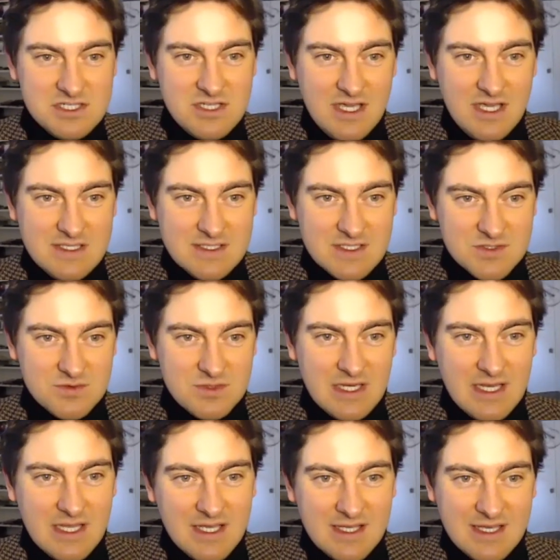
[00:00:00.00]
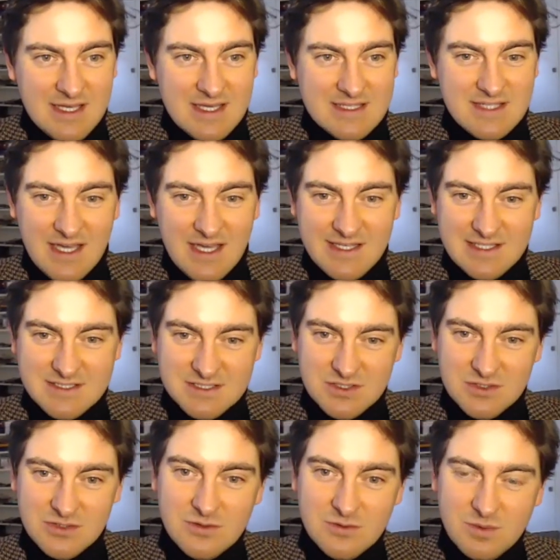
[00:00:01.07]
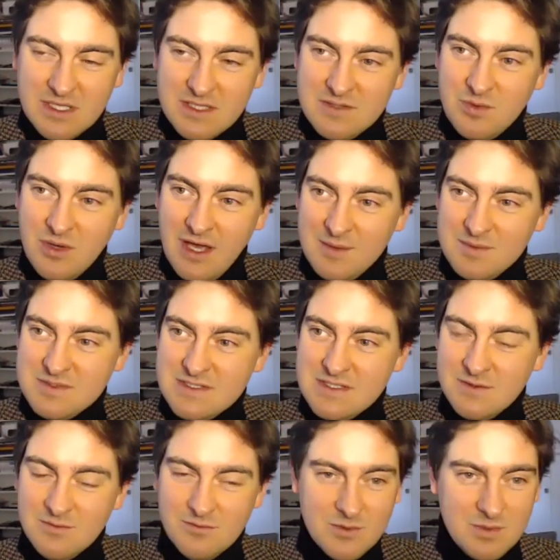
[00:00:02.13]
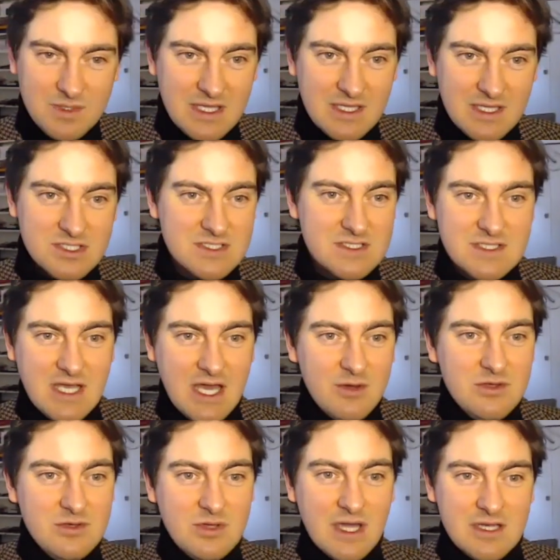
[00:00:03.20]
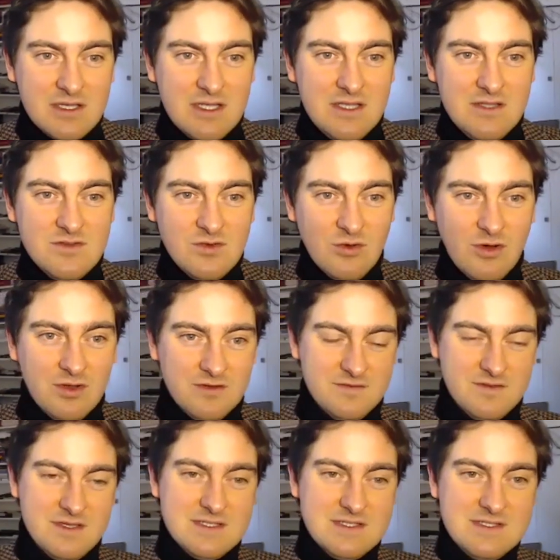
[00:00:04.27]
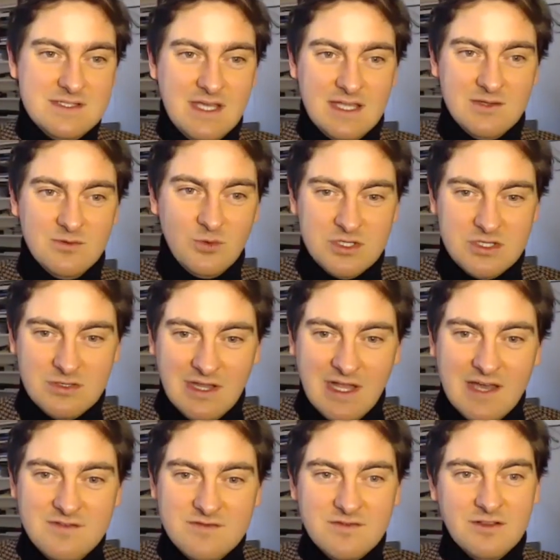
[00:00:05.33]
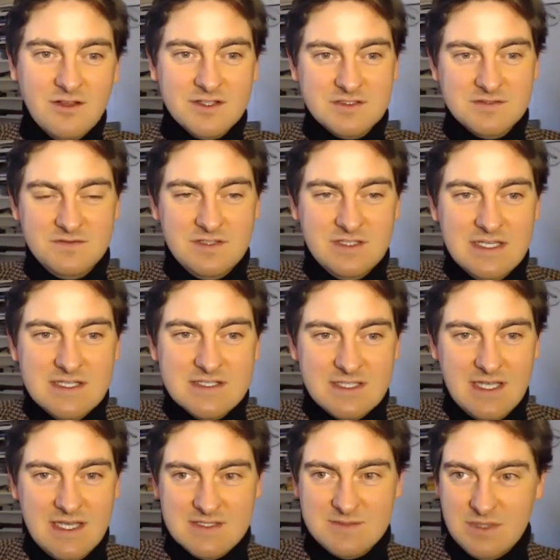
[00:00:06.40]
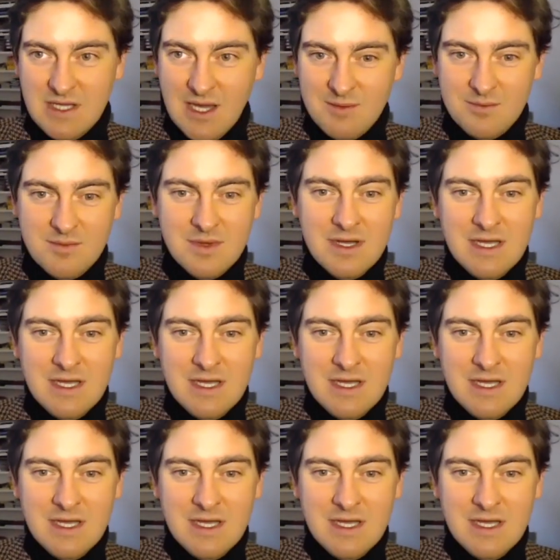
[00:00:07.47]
takes us, really, as idlers do. But perhaps we begin just how you got into all of this and what your life philosophy is and has become.